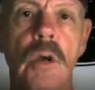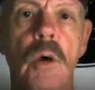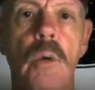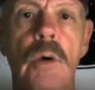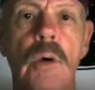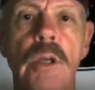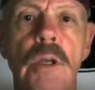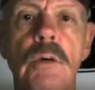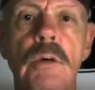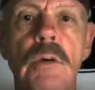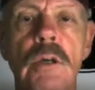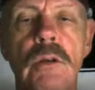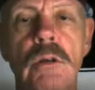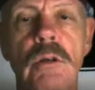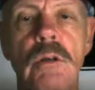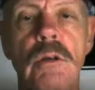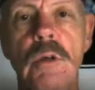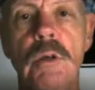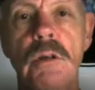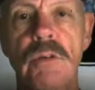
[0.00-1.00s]
When you eat
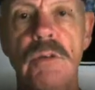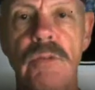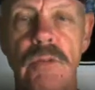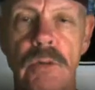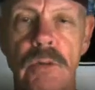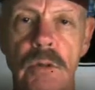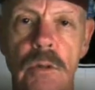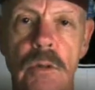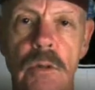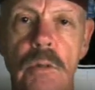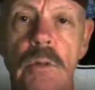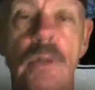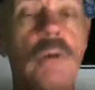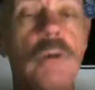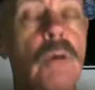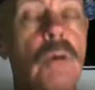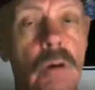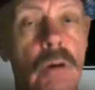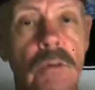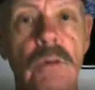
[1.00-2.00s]
too much food, when
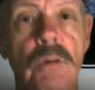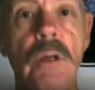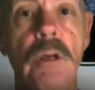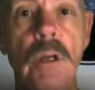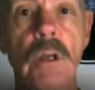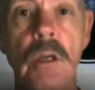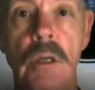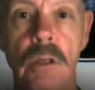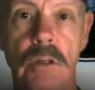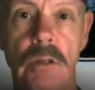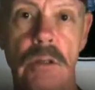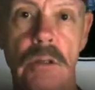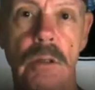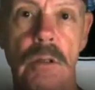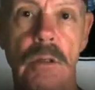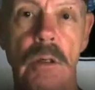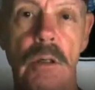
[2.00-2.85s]
you overeat,